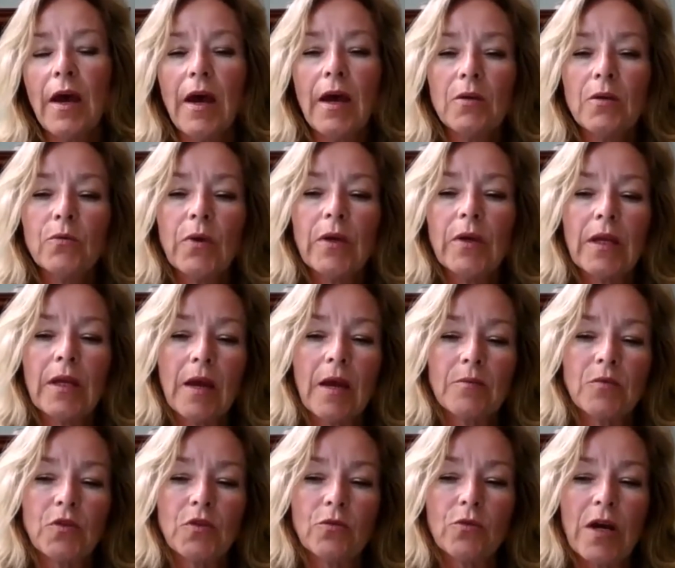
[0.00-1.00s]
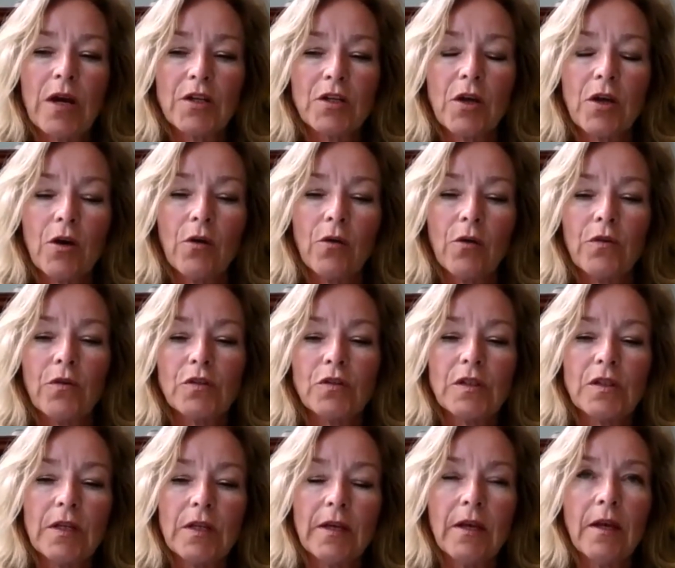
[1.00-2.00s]
And when it comes to Russia,
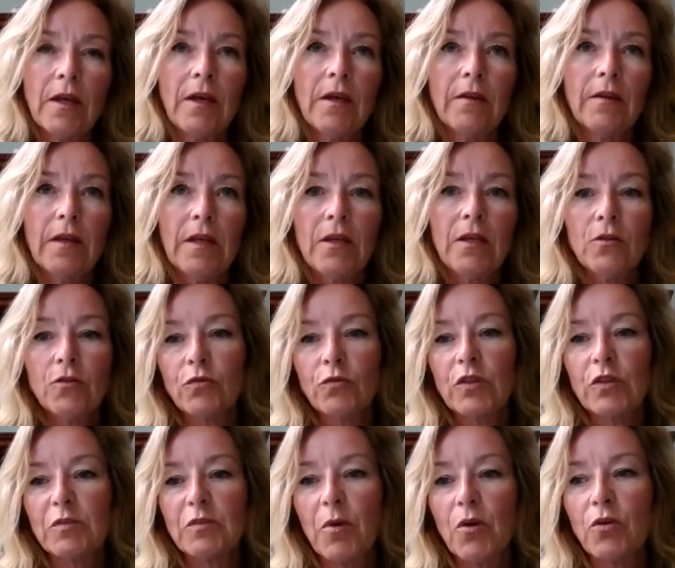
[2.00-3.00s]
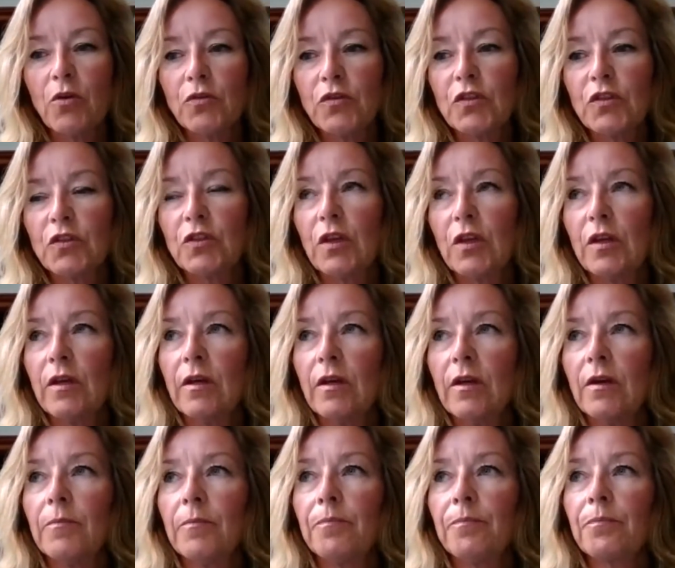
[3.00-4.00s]
obviously the EU's response
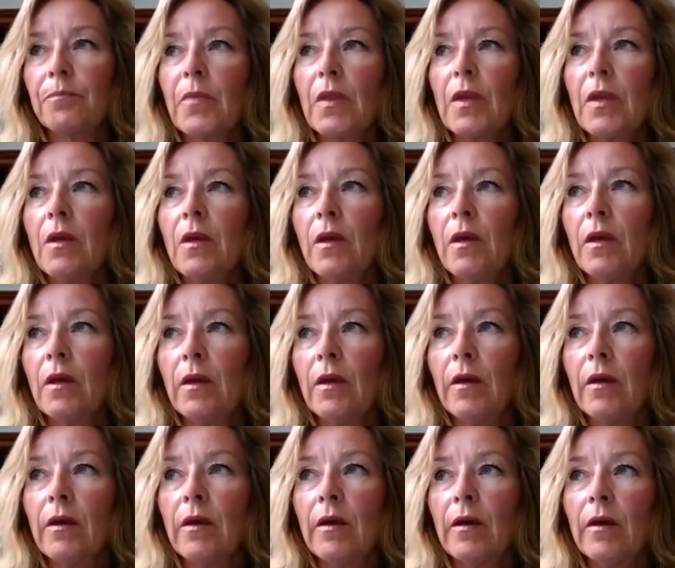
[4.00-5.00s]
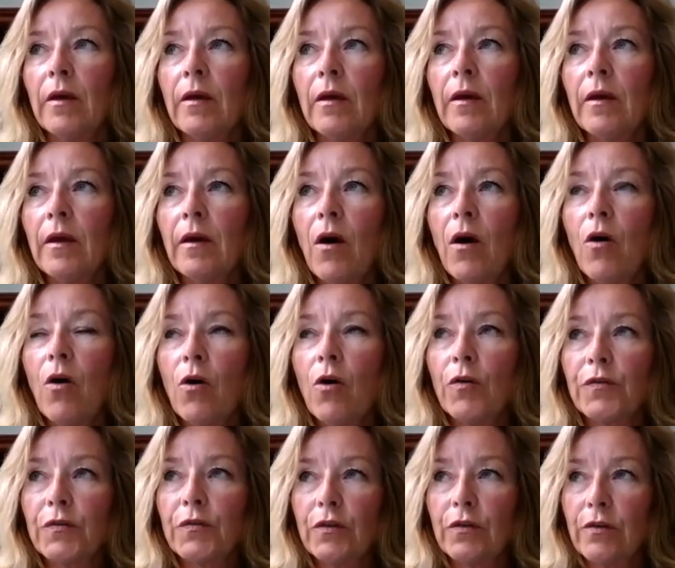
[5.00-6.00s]

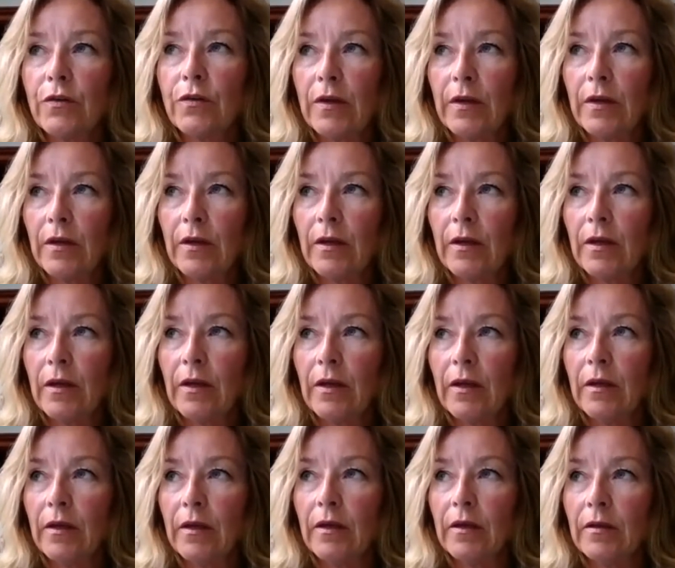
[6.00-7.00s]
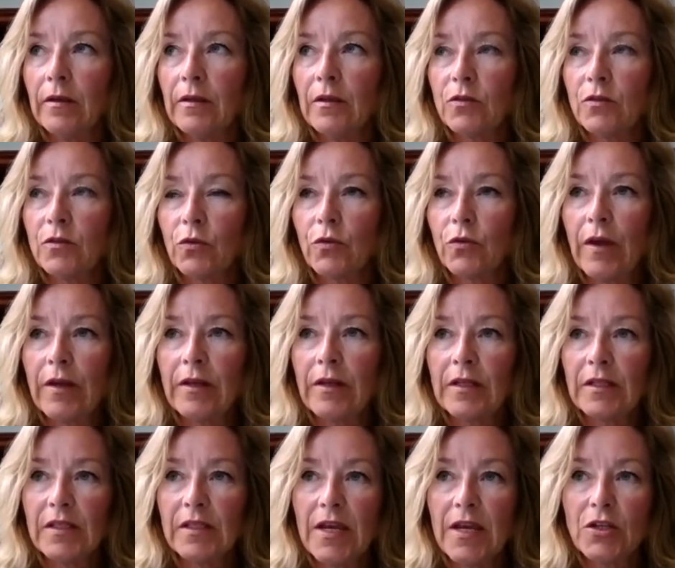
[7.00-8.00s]
after the sort of
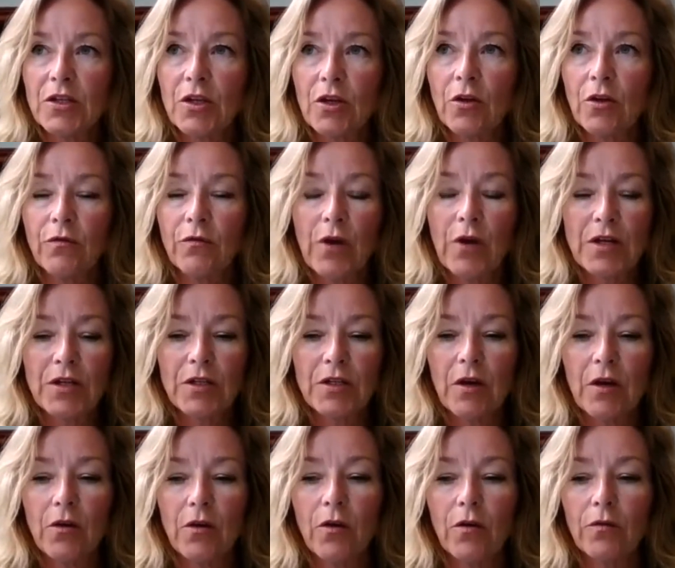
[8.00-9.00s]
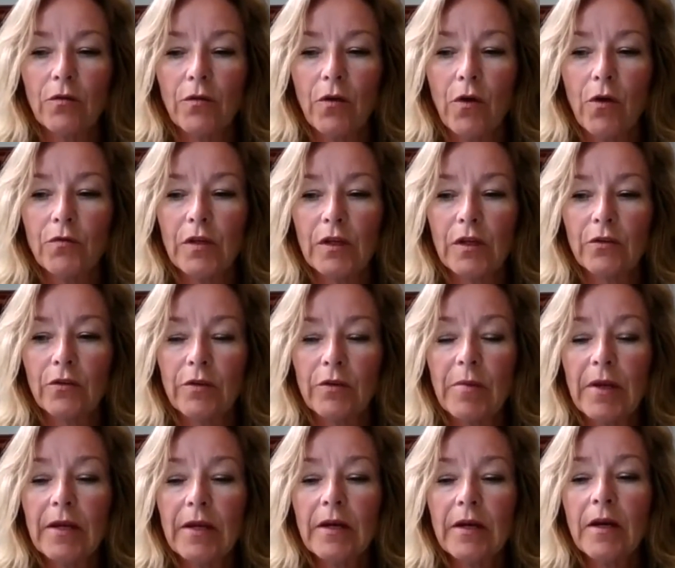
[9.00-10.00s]
annexation of Russia of the
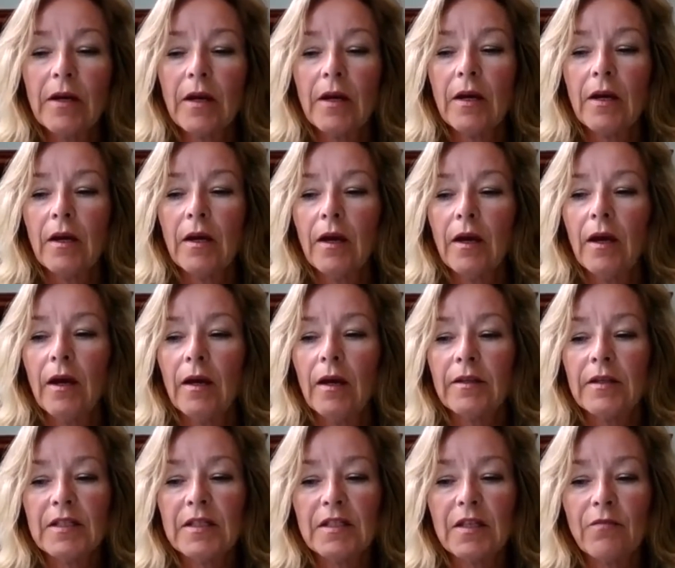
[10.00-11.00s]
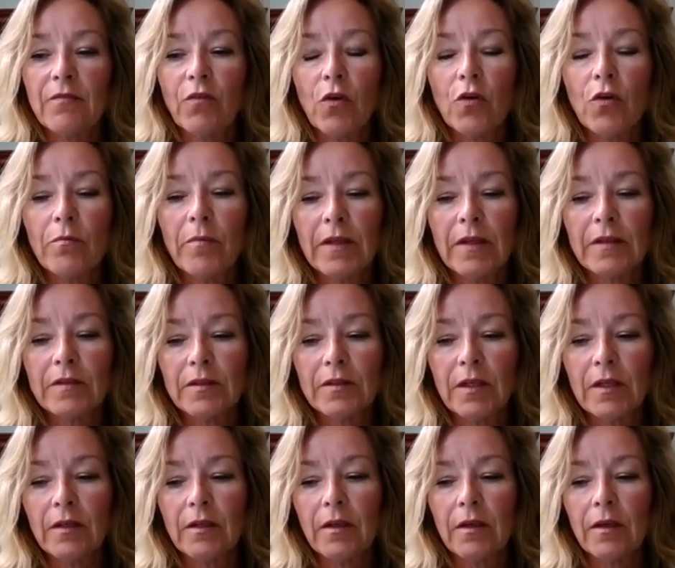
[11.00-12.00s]
Crimea and its involvement in